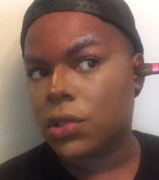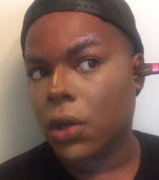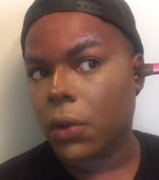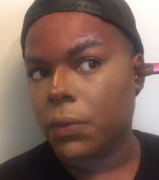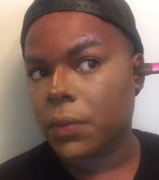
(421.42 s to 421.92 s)

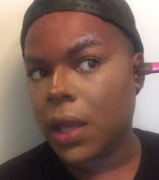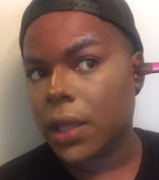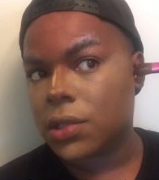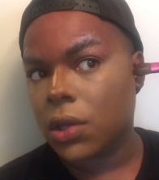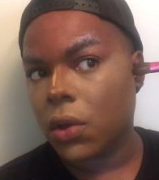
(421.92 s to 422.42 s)
So, I
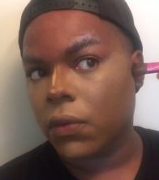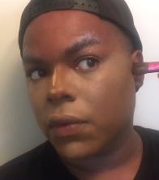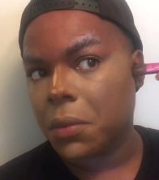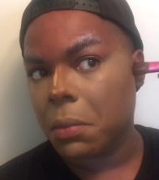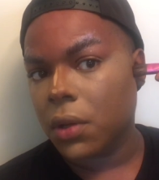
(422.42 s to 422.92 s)
like to go
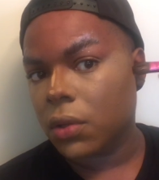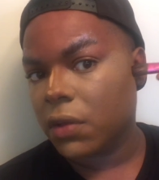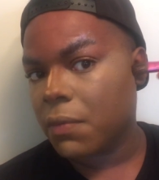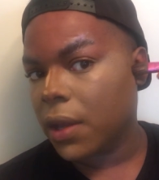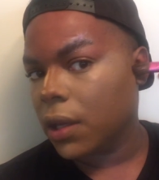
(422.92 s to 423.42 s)
from the
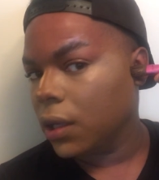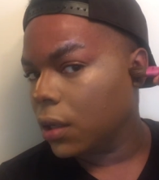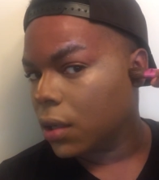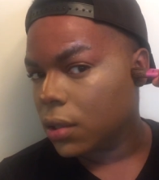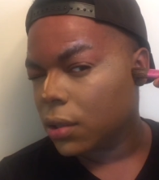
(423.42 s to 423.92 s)
middle of my
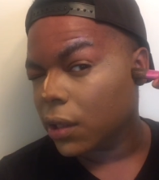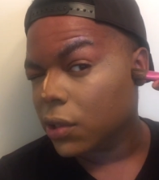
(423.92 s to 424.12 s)
ear,